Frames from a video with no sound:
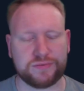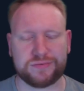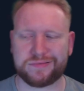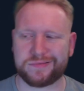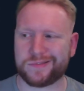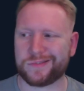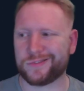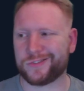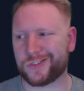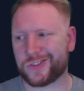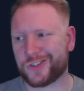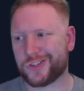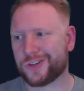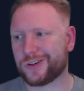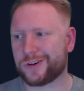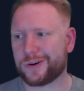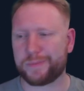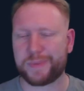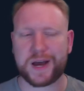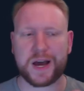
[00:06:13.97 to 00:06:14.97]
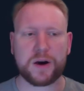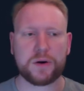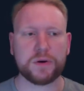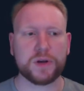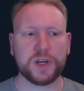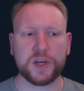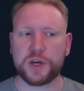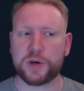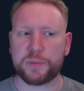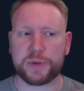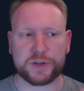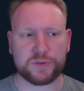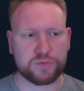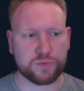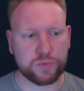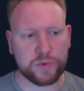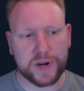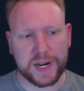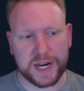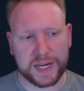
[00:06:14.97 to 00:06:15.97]
unsure about, but it's
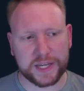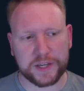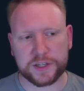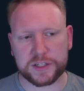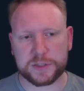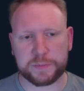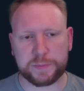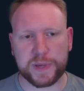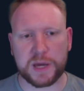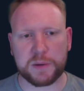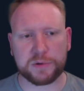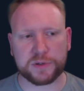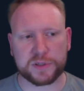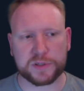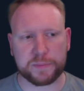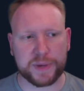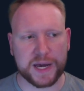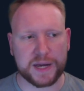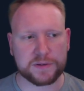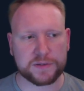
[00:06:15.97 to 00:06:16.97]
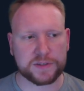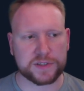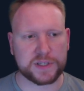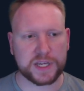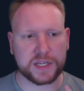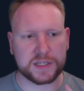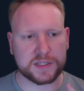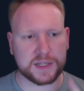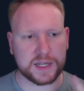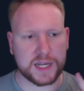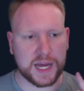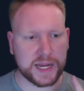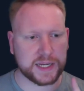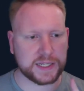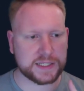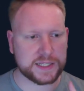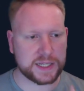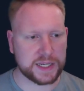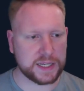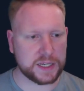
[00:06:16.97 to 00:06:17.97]
really good to be able to bounce things like
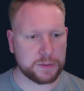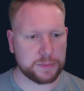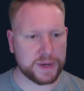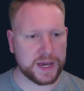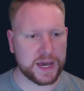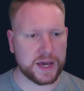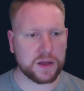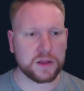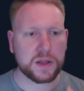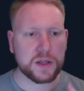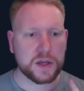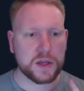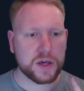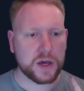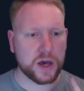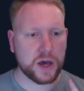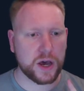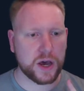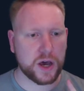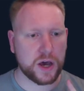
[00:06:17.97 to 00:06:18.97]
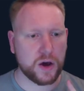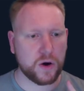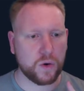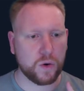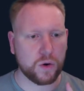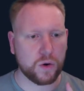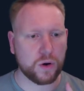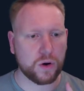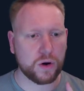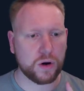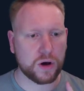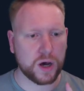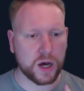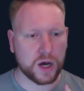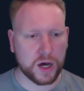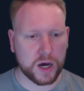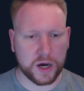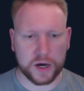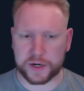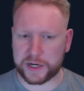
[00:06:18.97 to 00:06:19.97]
Tinkerbell or
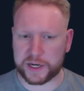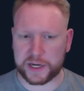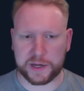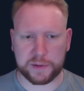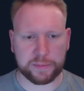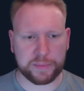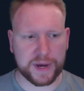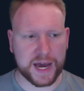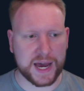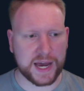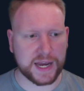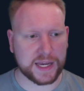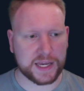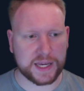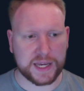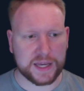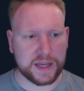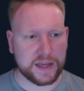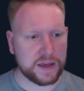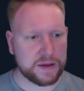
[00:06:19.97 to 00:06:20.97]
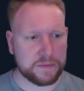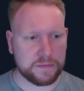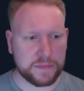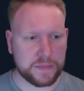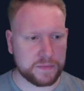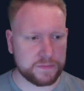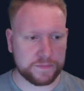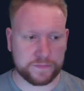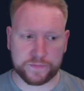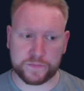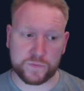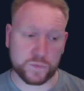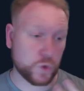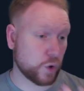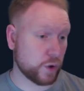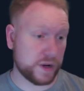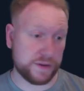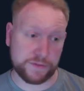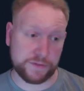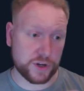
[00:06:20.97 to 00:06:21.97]
Anna back,
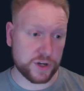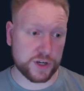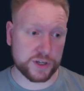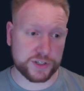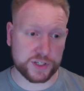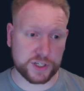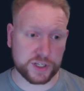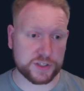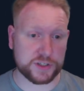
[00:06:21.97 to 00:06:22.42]
or even Ursula